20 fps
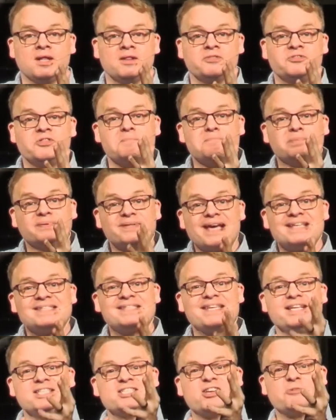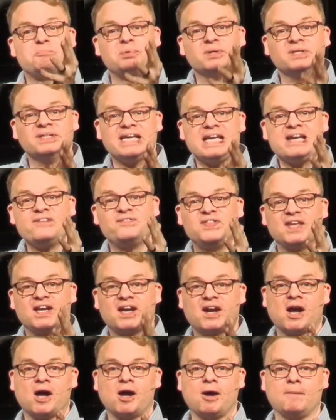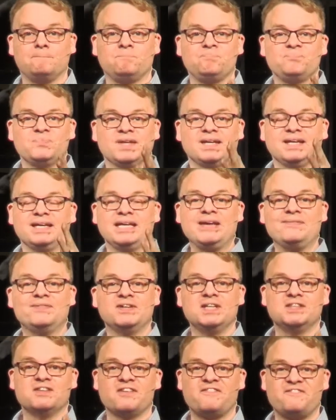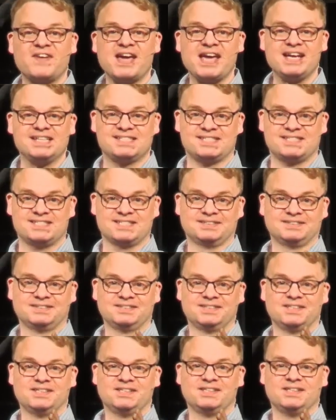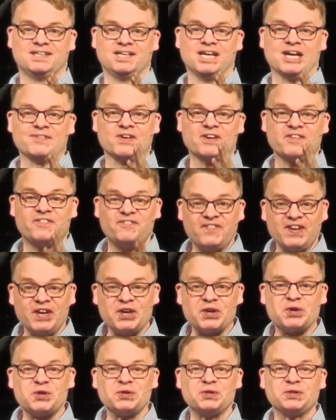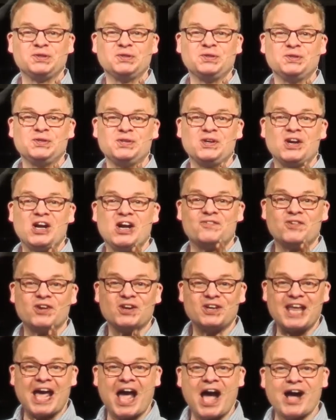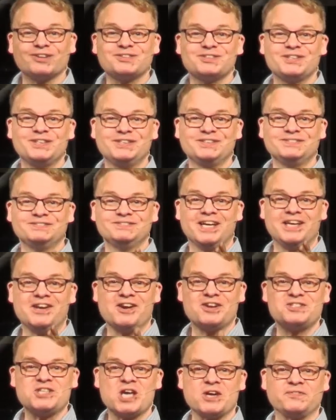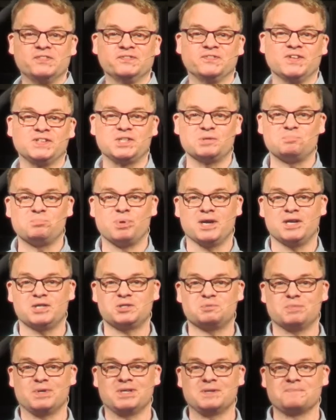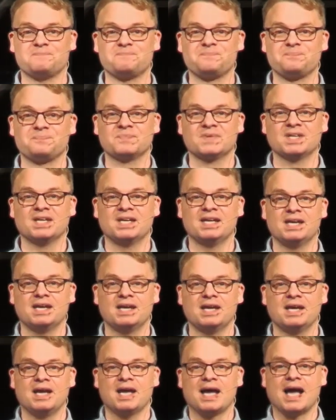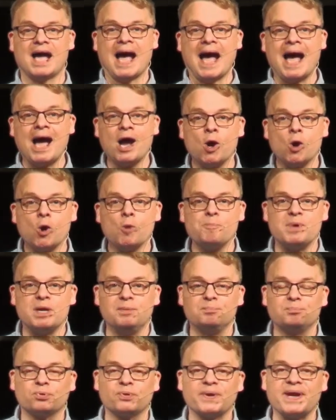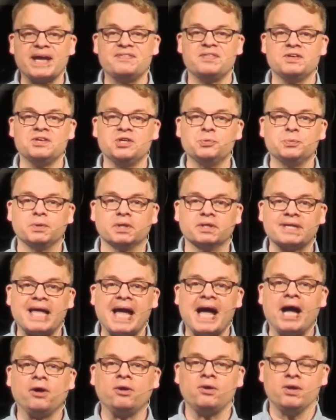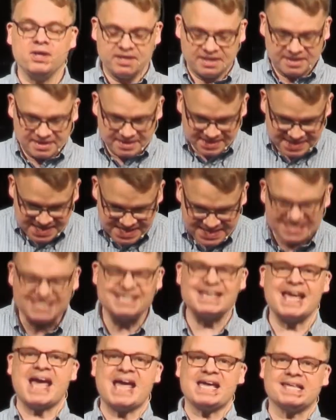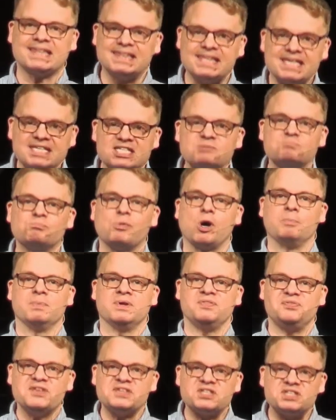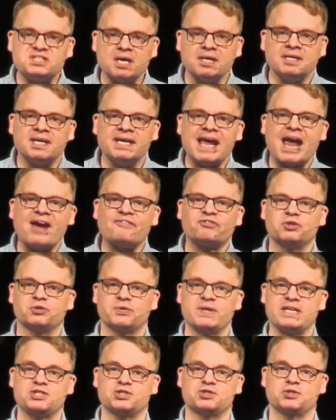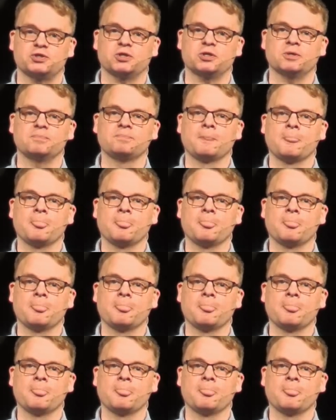the blessings of belief that come even in the face of our fear, of our doubt, and our self-inflicted punishment. I hope and pray that you will allow this day, this moment, this Sunday after Easter,